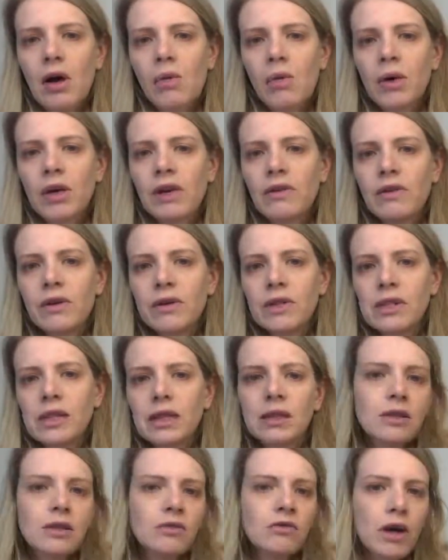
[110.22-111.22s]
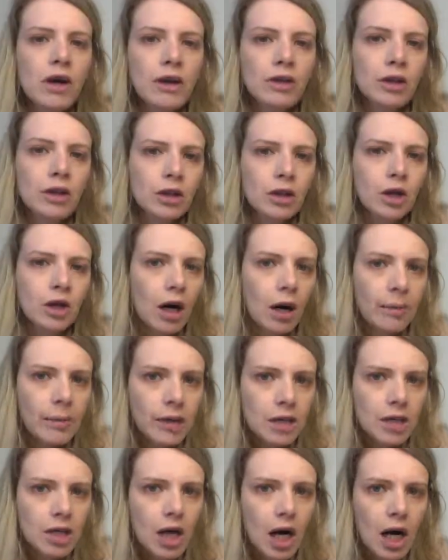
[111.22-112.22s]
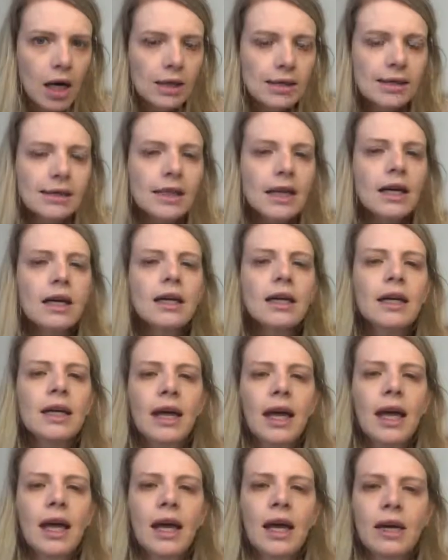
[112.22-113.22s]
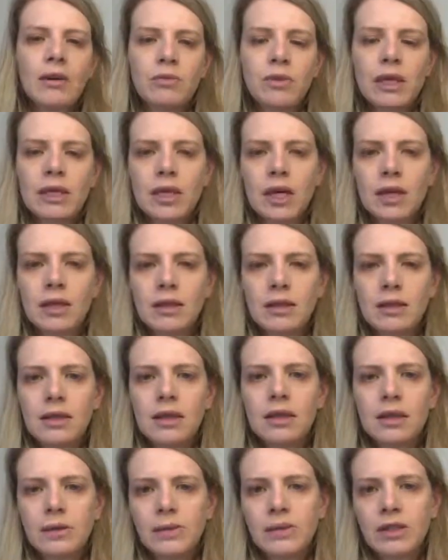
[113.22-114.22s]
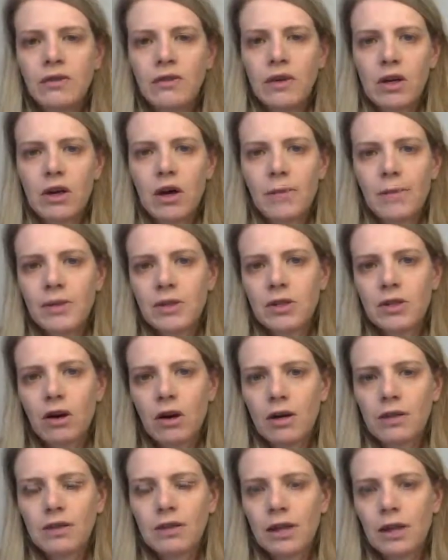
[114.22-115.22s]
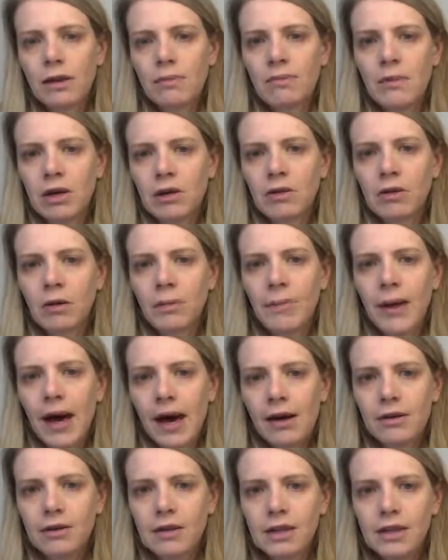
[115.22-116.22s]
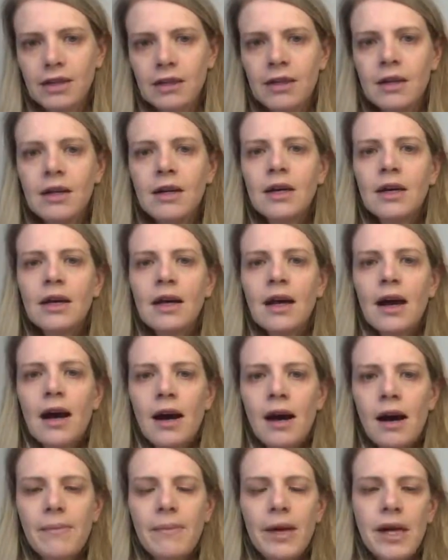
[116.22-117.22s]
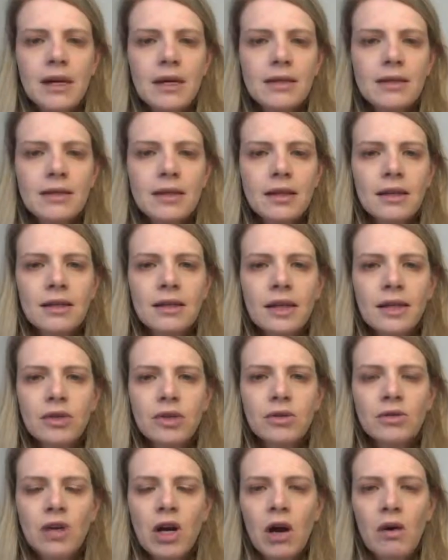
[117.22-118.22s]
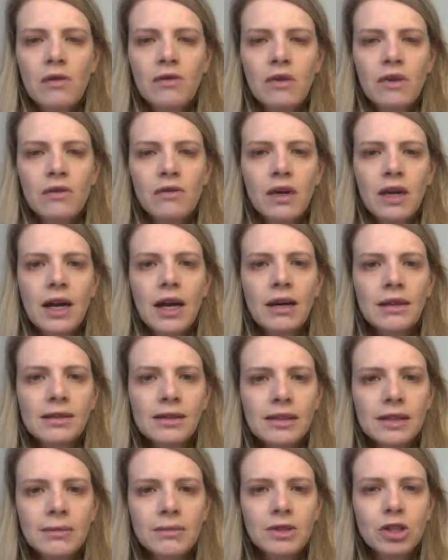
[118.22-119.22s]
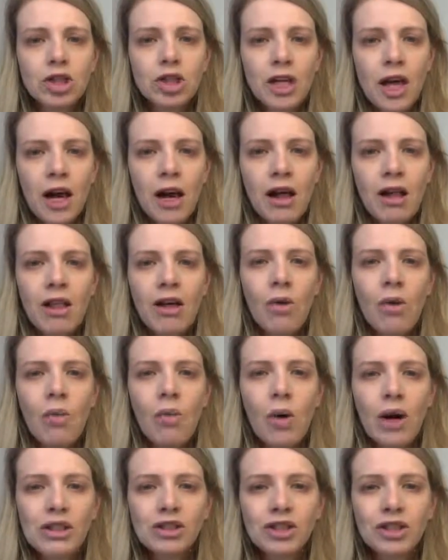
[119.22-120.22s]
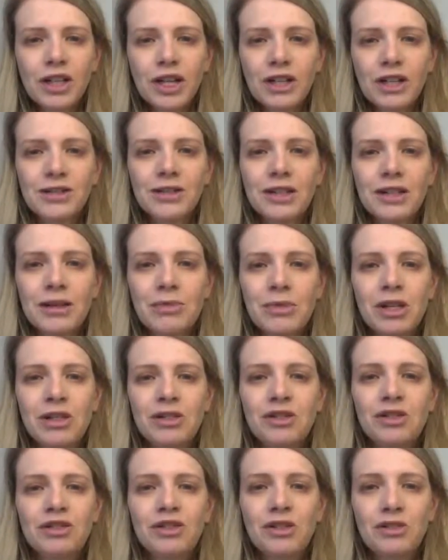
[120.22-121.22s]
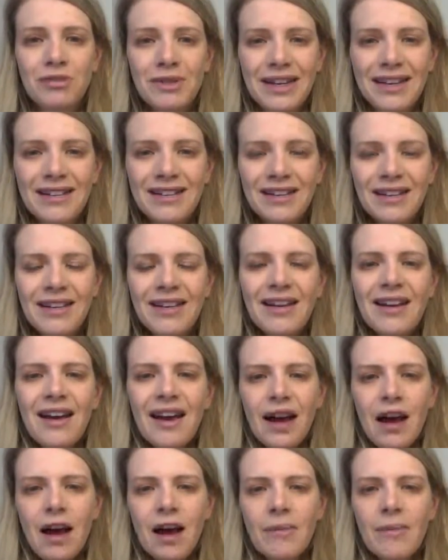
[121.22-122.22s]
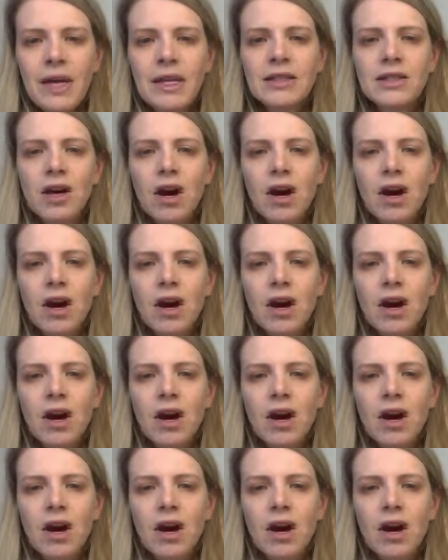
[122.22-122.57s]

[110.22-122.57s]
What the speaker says: will give you a sense of whether you're copper toxic, and we tend to see a specific copper toxic mineral pattern. And it's going to let you know if you have a calcium shell, what your calcium is doing. It's